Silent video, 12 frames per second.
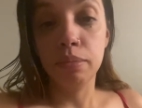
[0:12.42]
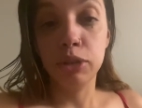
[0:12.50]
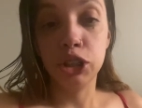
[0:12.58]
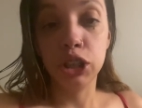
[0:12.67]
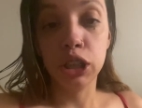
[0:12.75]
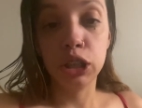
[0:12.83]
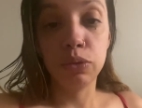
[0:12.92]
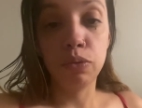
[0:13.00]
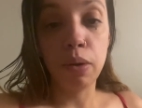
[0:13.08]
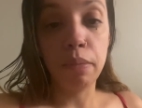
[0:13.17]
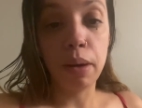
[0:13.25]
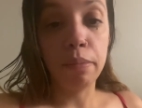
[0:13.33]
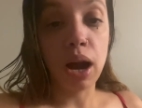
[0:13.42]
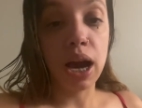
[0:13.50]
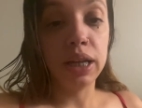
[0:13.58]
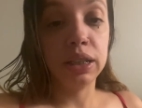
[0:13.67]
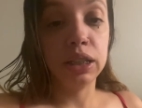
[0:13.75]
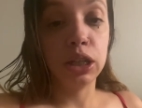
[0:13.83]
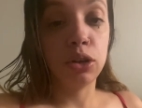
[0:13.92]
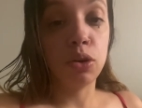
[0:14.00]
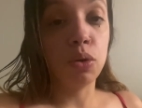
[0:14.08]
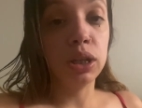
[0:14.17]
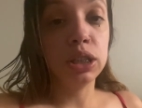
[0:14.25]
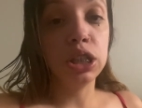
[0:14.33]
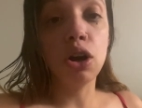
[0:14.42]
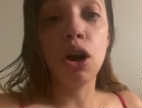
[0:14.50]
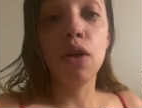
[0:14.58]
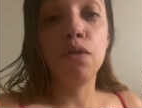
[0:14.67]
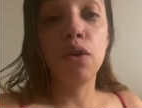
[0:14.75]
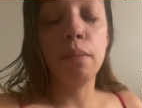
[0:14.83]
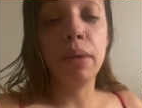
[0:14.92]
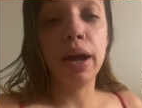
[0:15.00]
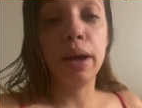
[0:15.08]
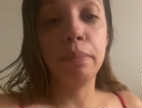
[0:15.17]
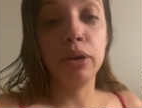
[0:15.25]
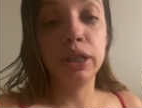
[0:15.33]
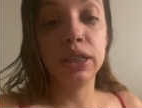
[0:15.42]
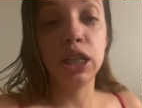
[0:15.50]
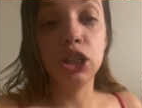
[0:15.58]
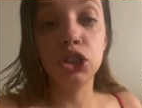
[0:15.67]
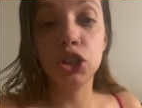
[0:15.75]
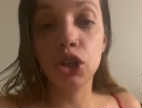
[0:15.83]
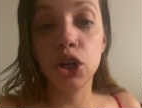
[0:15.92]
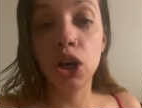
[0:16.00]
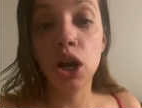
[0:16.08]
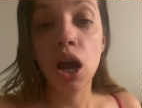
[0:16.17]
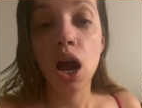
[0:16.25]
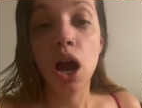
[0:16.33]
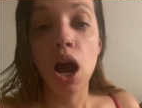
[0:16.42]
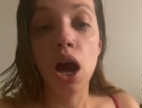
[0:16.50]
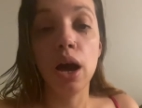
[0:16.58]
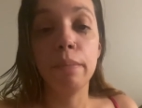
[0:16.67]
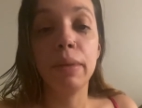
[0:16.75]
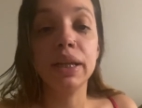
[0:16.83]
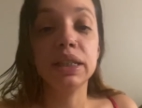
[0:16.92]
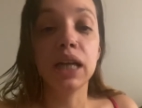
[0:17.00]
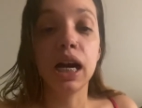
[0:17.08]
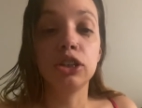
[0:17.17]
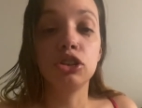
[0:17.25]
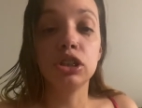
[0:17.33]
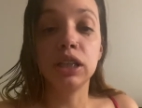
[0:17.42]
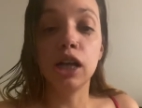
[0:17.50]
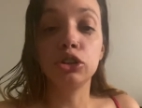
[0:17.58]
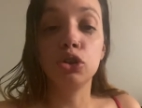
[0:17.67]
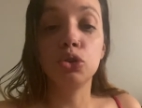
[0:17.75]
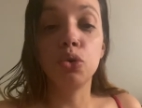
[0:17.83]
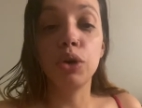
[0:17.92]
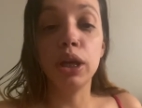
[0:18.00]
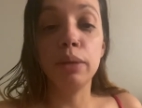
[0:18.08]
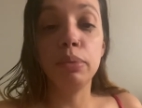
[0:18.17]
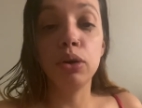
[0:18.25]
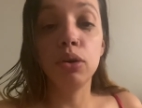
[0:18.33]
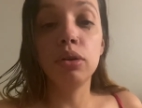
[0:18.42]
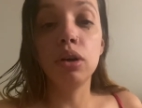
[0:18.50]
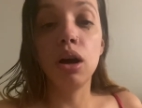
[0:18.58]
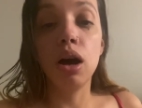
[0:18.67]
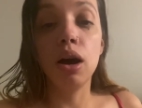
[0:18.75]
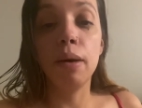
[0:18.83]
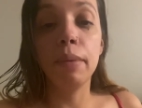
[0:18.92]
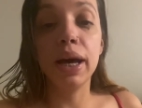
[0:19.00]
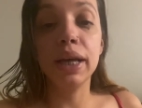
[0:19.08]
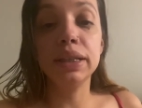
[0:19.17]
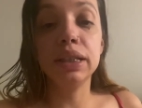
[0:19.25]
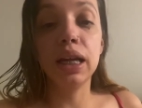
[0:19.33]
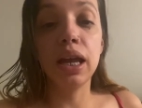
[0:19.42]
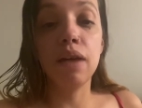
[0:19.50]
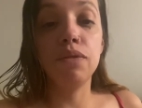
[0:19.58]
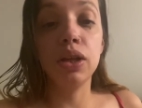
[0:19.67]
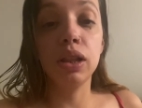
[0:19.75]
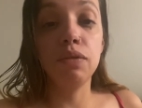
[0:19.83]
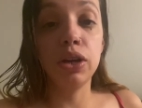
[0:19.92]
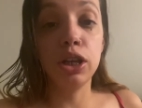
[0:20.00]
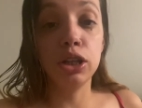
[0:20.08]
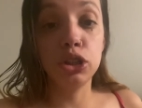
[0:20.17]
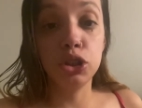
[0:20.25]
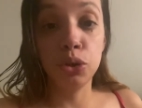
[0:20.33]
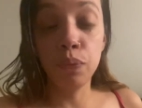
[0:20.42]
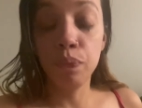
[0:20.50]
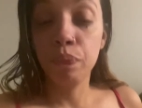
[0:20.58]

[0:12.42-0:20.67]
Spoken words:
Just remember I did go to DR for my procedure. My doctor's Dr. Toribio. I stayed at Villa Vita too.